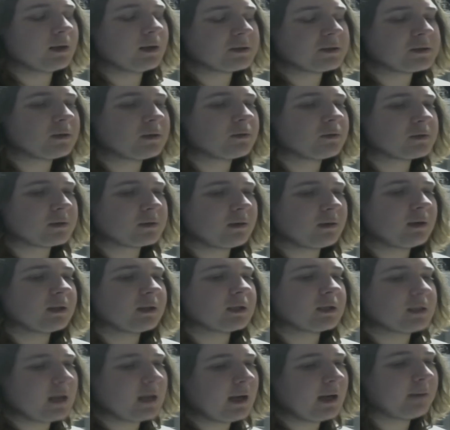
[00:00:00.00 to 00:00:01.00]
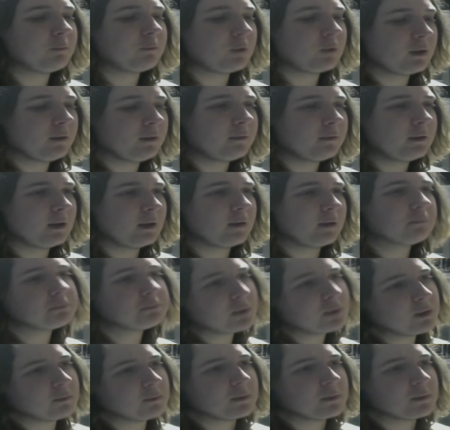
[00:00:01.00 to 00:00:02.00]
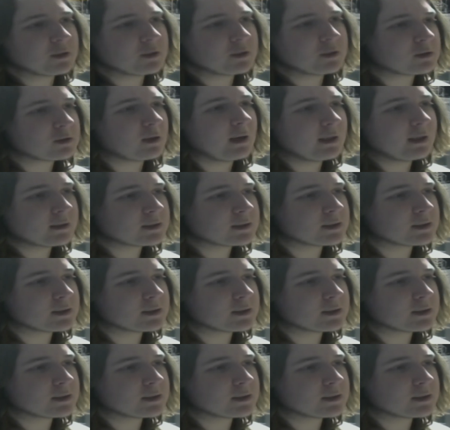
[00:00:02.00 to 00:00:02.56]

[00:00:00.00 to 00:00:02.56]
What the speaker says: so it was around the time where, puberty strikes.